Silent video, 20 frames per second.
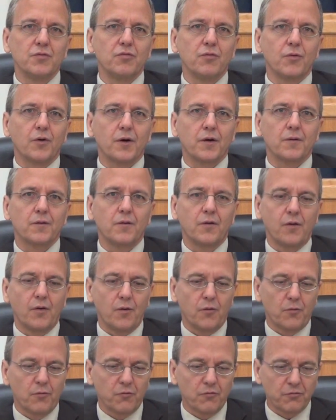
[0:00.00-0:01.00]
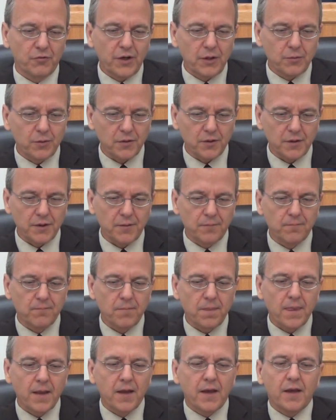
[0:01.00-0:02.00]
before frequently.
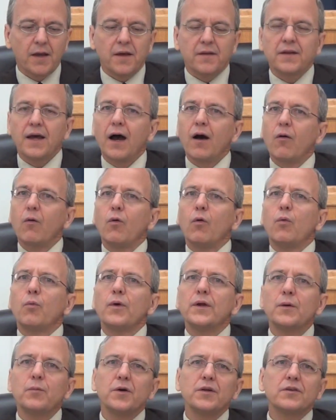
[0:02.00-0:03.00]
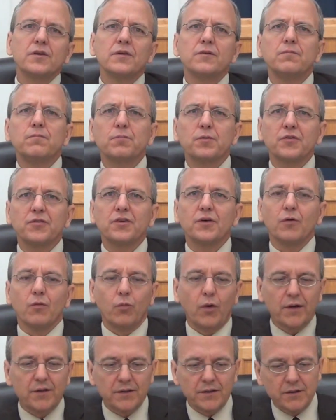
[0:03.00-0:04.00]
Now, when he went to
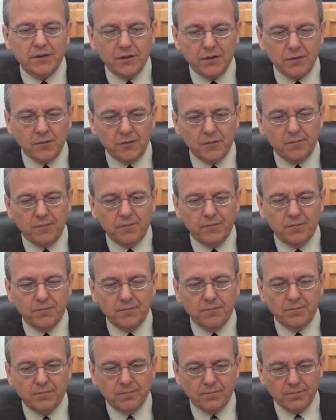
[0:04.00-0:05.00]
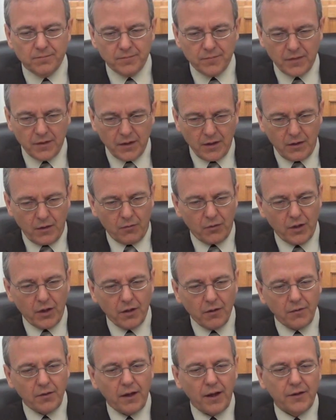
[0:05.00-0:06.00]
Brazil, what did he do?
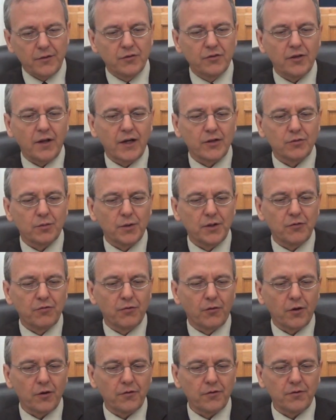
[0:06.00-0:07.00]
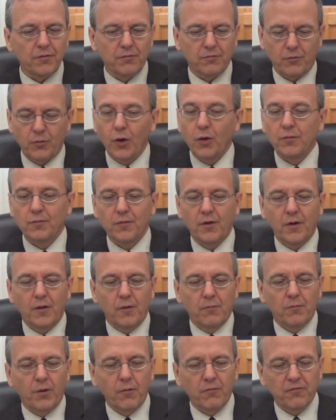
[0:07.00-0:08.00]
Well, on July 24th, quote,
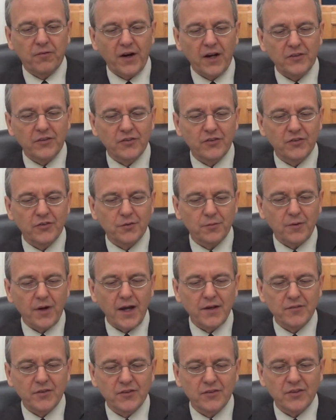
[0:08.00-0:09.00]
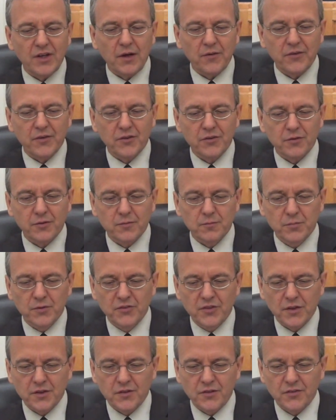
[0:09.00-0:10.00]
Pope Francis has arrived in the southeastern
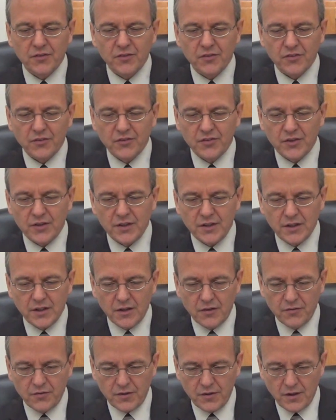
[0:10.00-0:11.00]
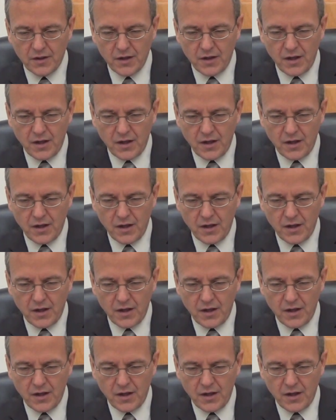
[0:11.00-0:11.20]
Brazilian city of